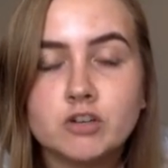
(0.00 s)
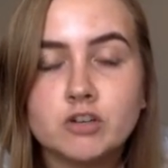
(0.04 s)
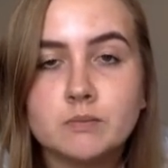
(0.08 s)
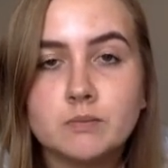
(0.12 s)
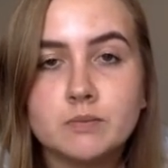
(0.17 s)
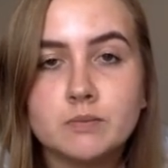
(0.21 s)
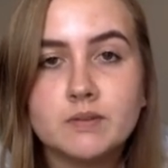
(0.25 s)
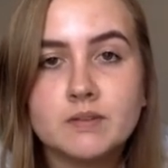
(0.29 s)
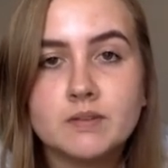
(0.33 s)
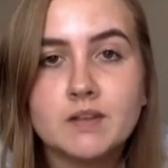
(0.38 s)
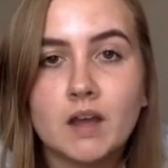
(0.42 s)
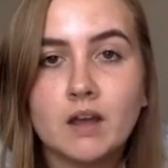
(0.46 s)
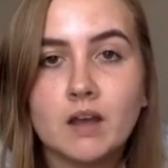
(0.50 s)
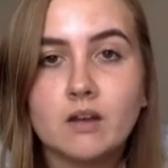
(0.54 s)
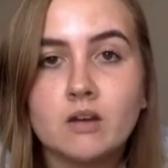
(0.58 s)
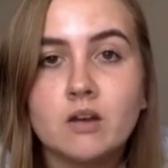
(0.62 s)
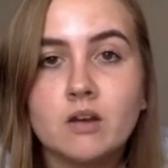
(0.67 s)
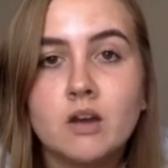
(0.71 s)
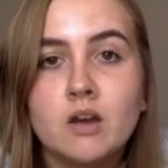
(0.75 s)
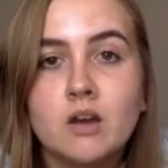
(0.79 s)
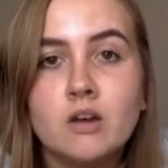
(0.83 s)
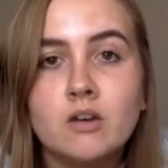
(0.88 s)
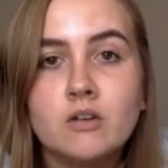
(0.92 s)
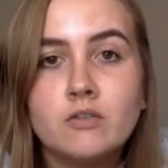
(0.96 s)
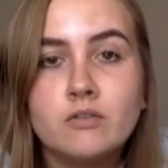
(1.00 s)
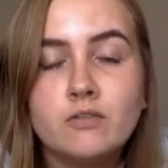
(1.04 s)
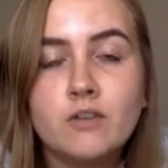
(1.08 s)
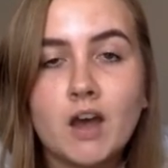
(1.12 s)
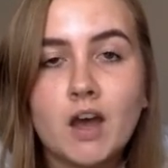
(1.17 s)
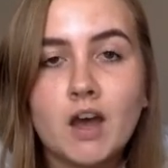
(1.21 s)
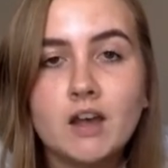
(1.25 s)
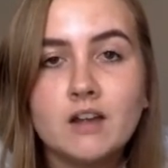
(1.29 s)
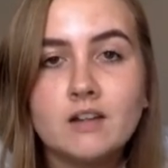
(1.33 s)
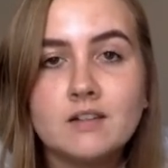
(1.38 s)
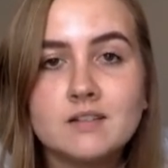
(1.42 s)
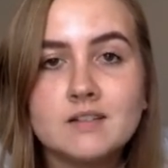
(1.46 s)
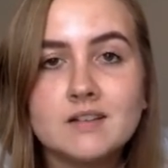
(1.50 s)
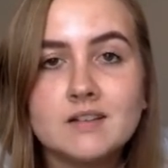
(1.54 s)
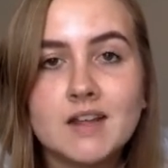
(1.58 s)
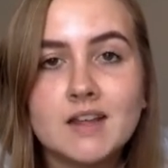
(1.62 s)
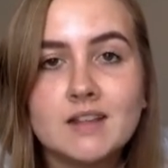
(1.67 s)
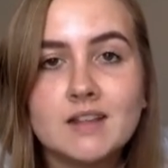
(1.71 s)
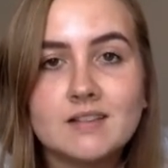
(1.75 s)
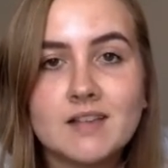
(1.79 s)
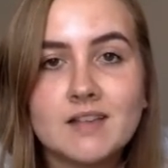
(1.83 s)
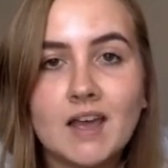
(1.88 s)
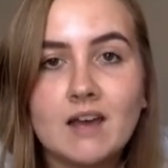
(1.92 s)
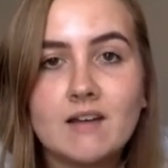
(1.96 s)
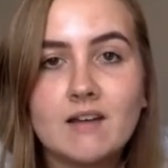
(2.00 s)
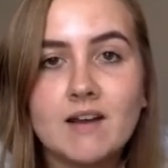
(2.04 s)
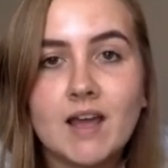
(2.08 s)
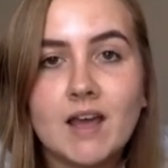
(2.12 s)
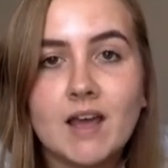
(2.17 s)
So first, let's count